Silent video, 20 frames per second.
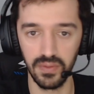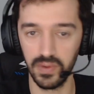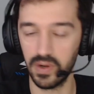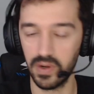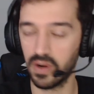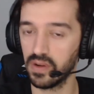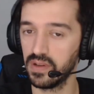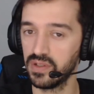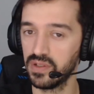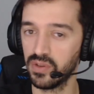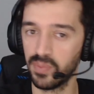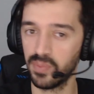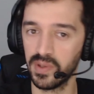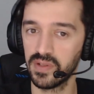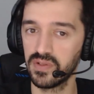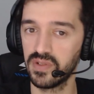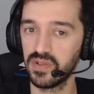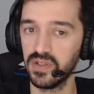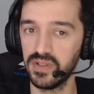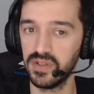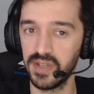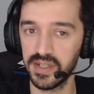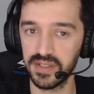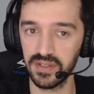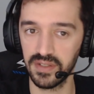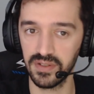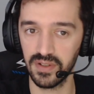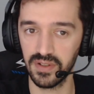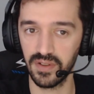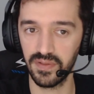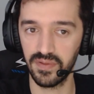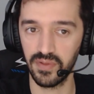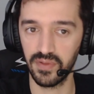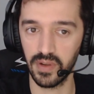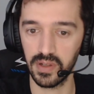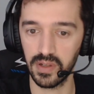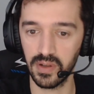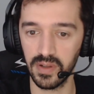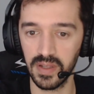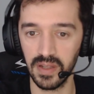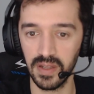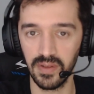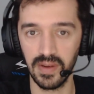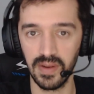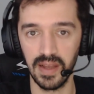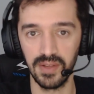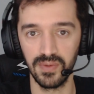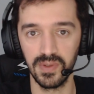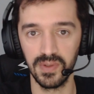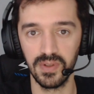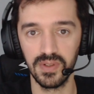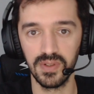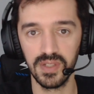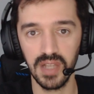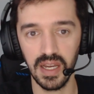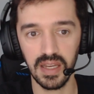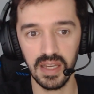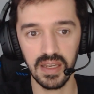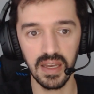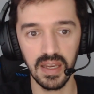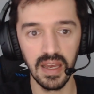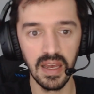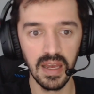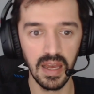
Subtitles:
We're always open to suggestions of what content you guys want to check,